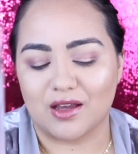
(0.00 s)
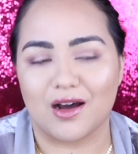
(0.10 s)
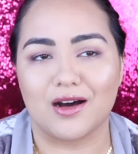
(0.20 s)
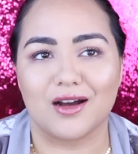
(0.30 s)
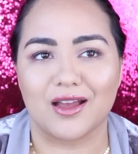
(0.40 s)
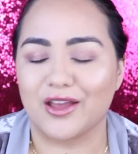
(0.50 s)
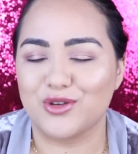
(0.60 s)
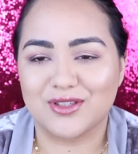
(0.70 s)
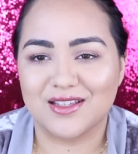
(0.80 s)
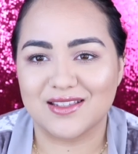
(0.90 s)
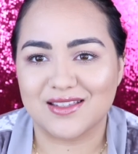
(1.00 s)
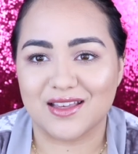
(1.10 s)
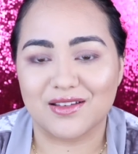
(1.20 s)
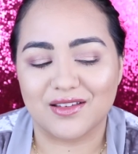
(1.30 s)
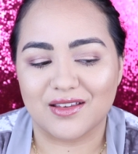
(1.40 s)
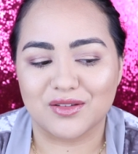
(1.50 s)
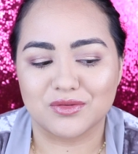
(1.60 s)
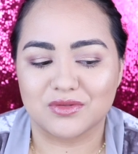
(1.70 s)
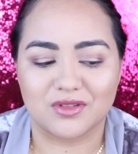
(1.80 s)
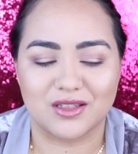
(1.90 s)
Uh, I use this,
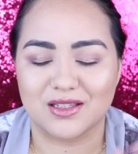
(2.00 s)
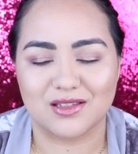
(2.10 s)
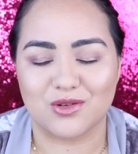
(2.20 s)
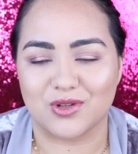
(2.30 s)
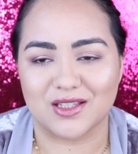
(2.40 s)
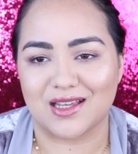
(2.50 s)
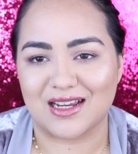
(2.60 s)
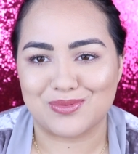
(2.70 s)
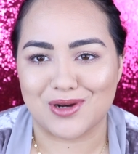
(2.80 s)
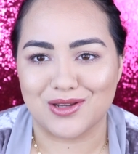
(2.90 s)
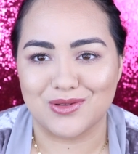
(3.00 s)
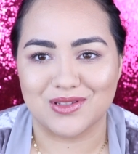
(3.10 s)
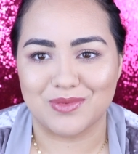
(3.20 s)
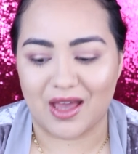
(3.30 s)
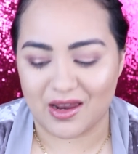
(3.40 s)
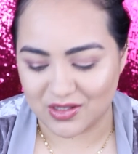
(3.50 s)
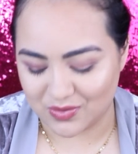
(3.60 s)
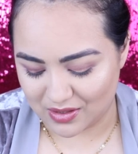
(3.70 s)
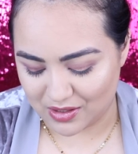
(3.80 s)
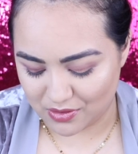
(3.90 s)
this is the only setting spray I use to be honest
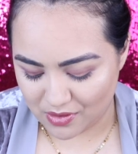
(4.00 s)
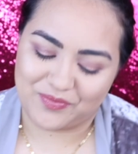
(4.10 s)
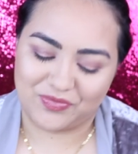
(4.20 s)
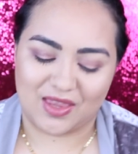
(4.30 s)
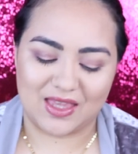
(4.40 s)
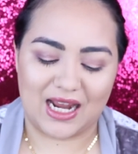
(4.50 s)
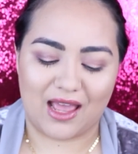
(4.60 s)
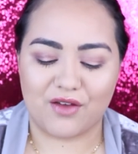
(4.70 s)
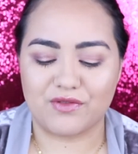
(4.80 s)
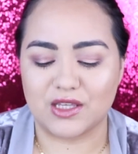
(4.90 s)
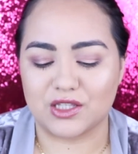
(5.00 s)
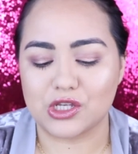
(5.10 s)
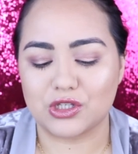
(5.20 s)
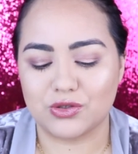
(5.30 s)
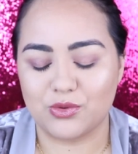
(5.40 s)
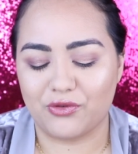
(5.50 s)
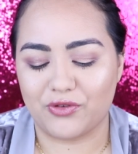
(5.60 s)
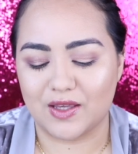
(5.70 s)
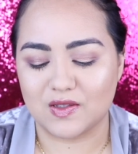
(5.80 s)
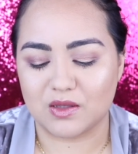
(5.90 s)
with you. And then I have this Too
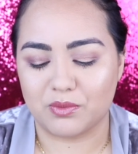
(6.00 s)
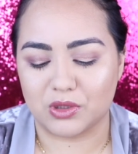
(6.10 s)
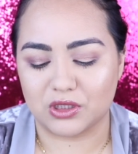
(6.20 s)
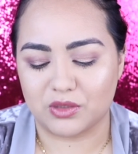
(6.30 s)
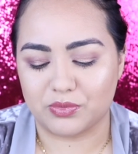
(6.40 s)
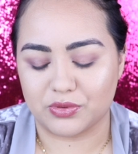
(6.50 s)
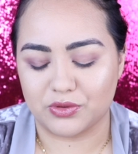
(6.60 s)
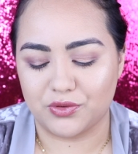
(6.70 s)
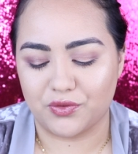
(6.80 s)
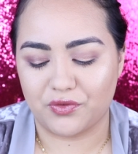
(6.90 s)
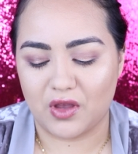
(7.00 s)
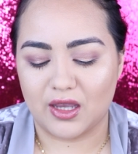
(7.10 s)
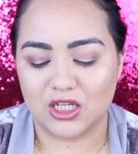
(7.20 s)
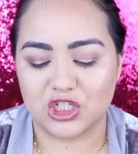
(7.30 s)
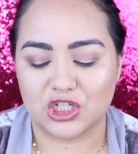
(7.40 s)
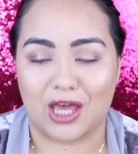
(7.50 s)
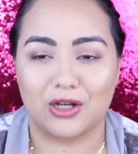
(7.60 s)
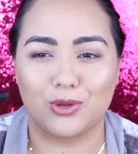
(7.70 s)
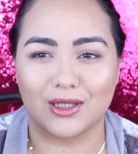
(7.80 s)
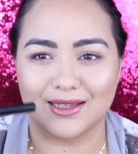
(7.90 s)
Faced Bulletproof
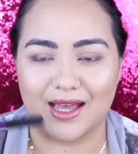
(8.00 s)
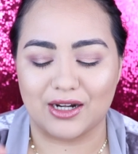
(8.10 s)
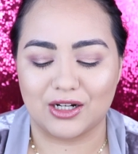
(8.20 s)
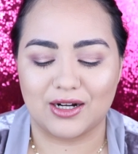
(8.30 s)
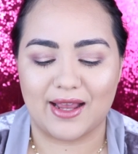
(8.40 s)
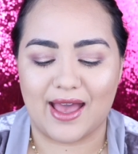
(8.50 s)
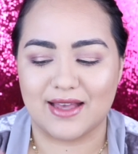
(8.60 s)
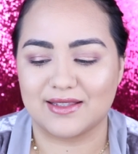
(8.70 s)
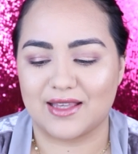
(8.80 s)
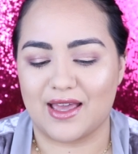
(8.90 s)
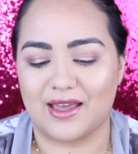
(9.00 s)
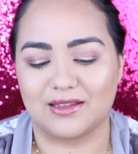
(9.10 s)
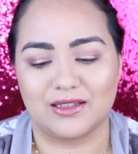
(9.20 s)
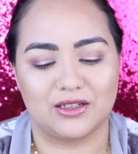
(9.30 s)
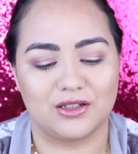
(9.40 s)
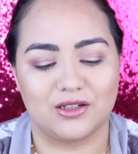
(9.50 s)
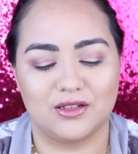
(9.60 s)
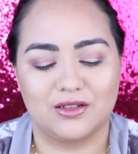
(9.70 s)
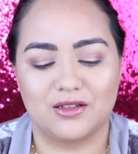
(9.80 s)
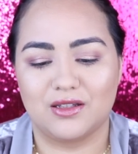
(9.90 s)
shadow liner. It has a
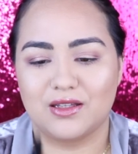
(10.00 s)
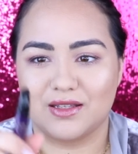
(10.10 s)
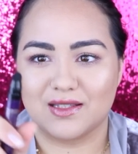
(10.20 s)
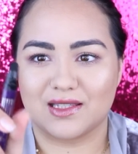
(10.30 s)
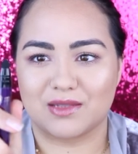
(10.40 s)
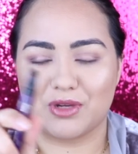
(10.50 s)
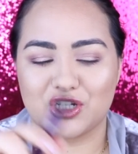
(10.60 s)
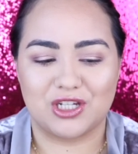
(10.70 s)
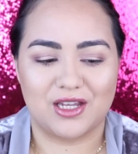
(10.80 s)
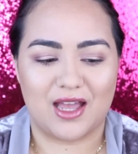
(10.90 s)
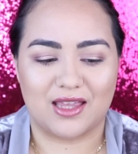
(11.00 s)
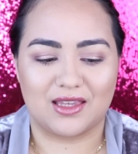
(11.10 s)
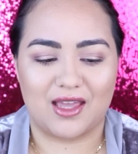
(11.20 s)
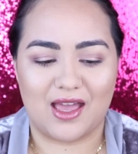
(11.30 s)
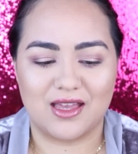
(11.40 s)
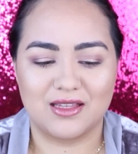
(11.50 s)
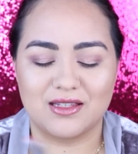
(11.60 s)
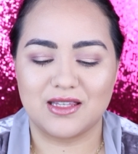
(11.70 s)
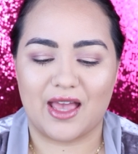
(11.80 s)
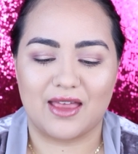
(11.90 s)
little smudgy at the
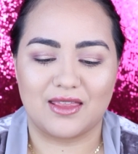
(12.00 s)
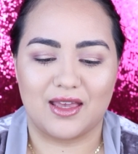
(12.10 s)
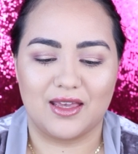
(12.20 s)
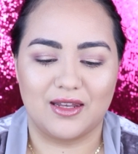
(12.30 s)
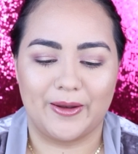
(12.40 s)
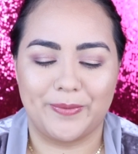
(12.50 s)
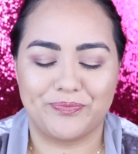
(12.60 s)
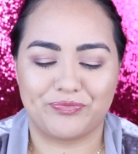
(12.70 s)
end and then